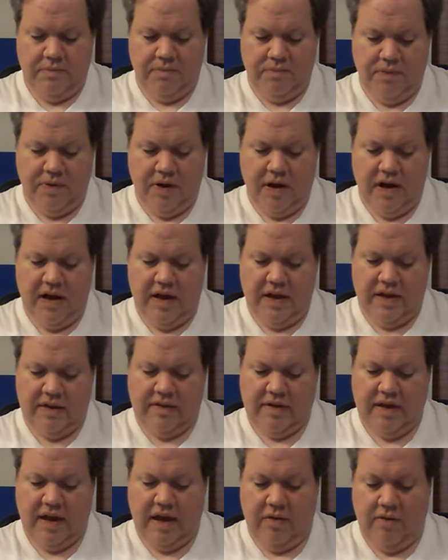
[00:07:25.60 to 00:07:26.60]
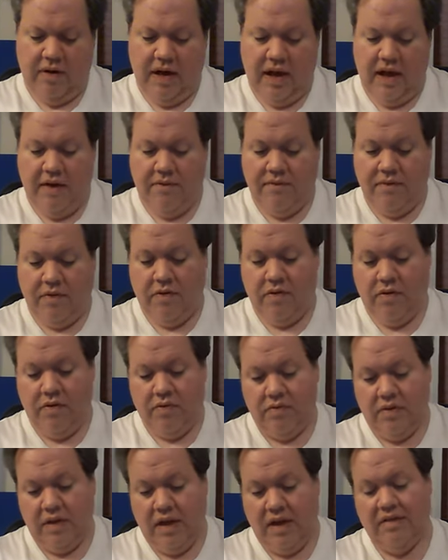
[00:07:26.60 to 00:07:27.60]
But,
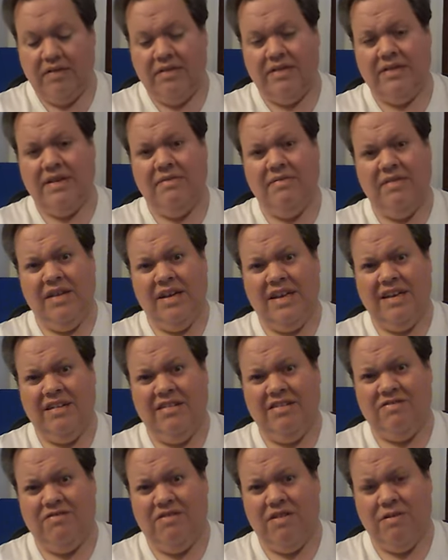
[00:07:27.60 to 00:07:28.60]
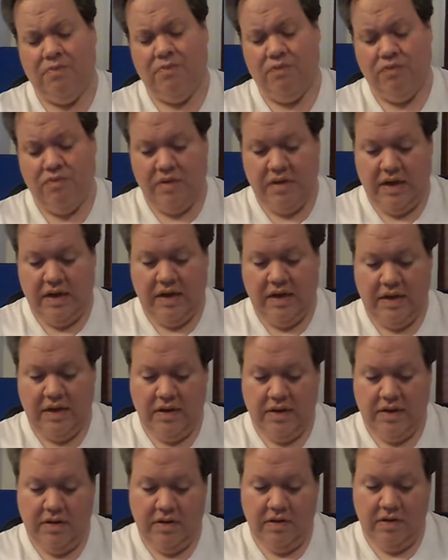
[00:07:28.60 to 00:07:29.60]
however, now some of the kills were pretty,
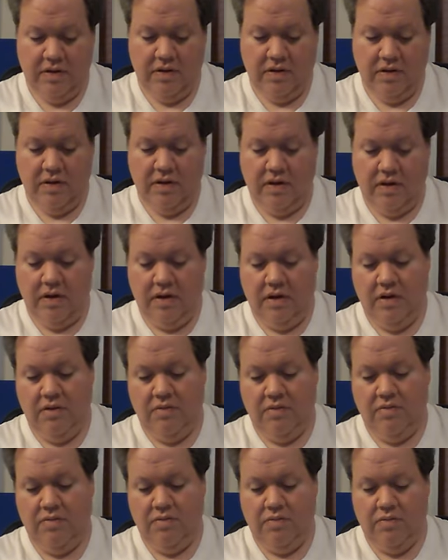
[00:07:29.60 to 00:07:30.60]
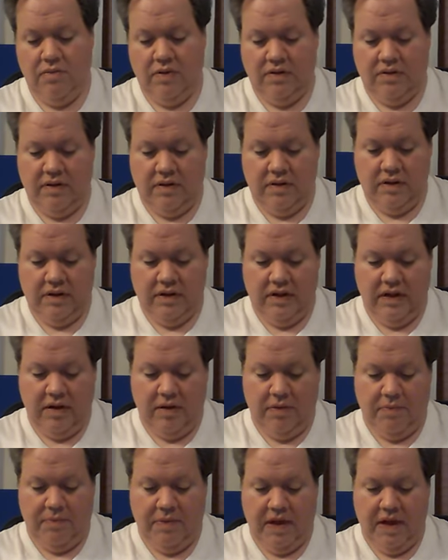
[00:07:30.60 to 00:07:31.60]
was a
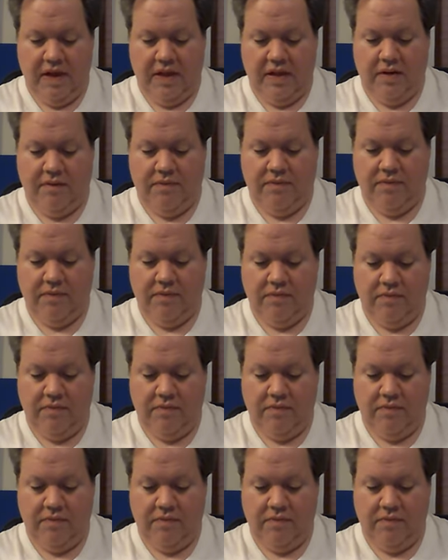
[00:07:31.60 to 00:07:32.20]
little bit of